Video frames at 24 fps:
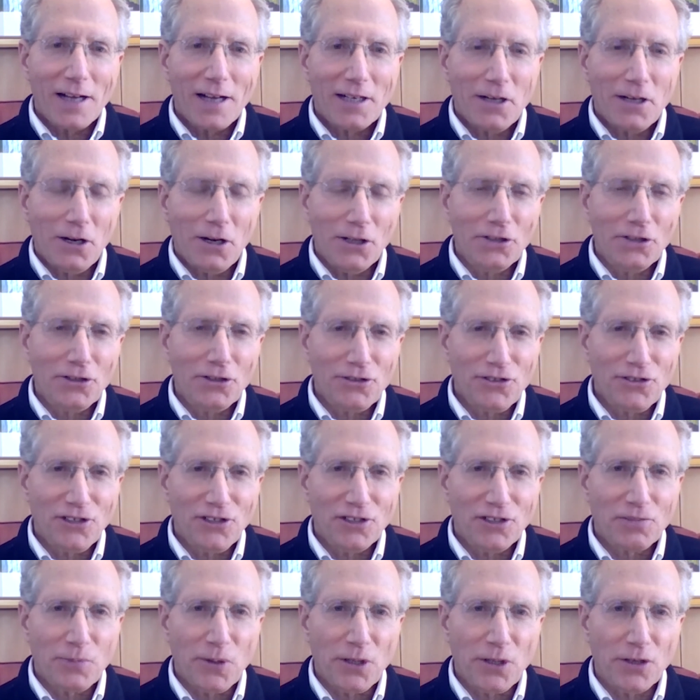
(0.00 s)
Colliers
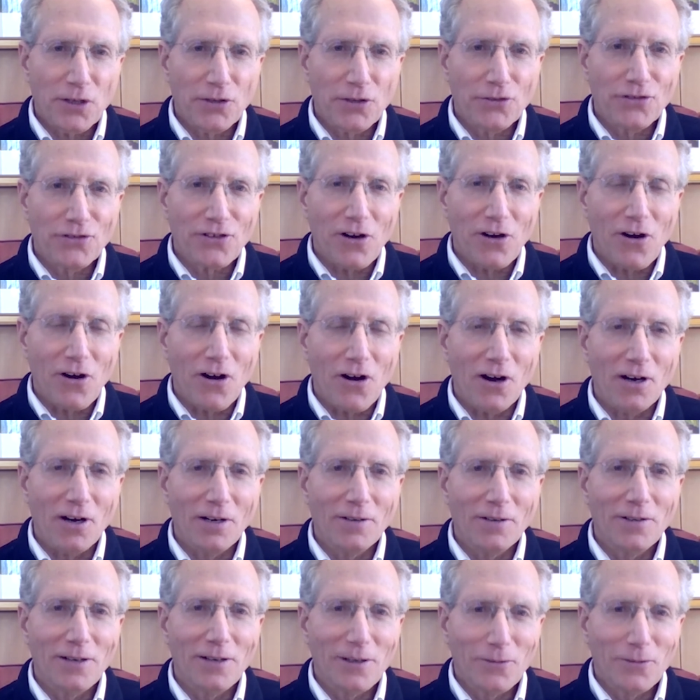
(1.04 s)
just produced
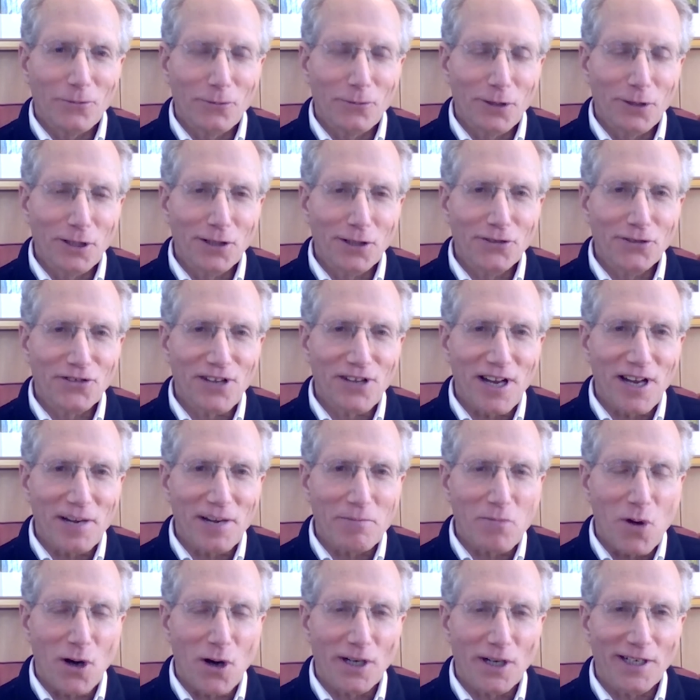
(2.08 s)
our real estate
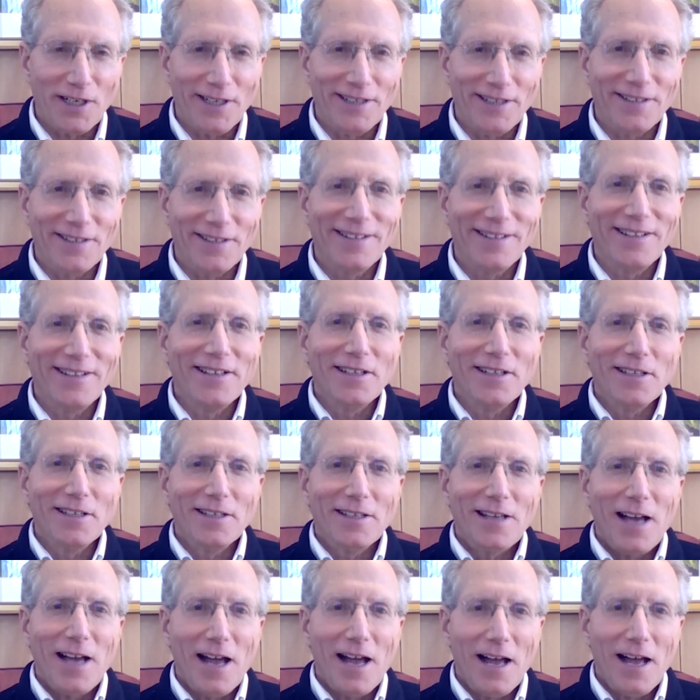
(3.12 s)
market
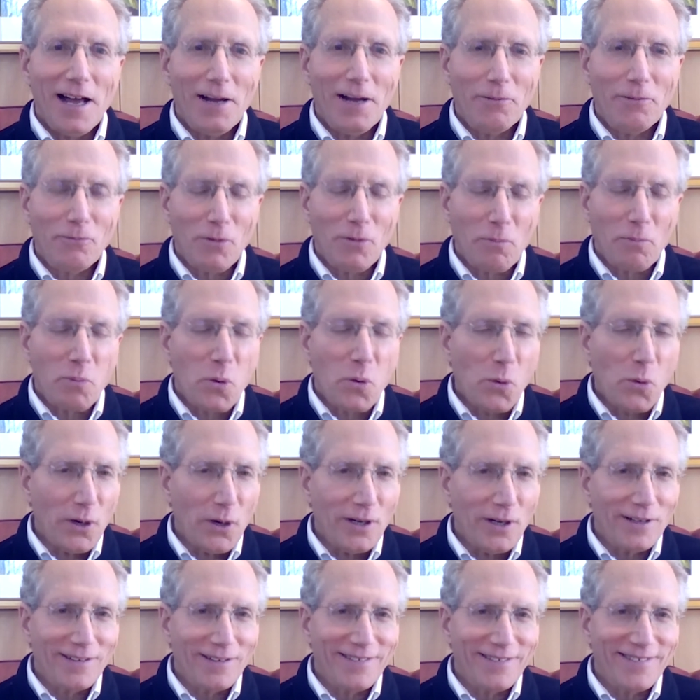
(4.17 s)

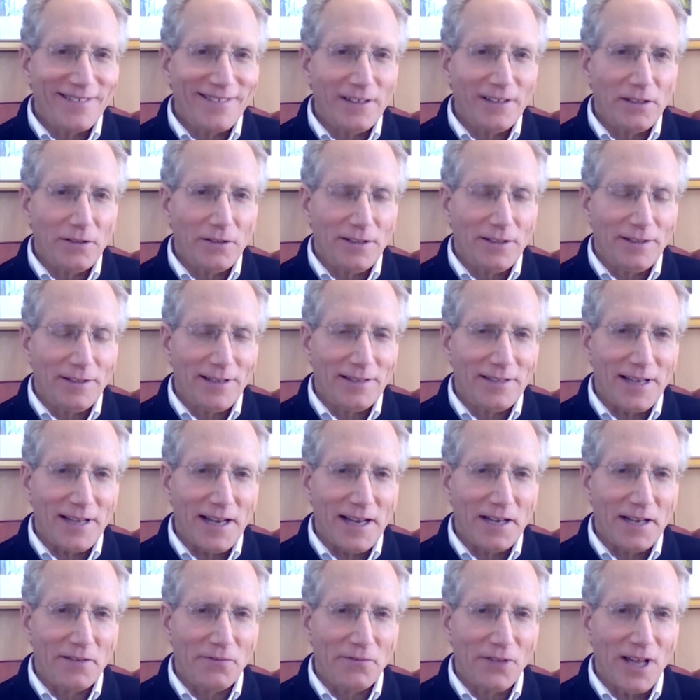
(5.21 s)
report at the
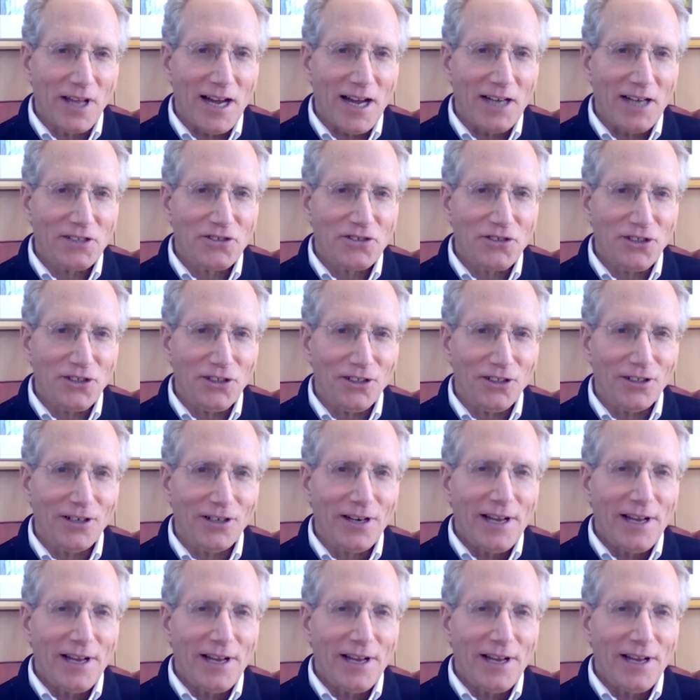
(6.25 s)
end of last year.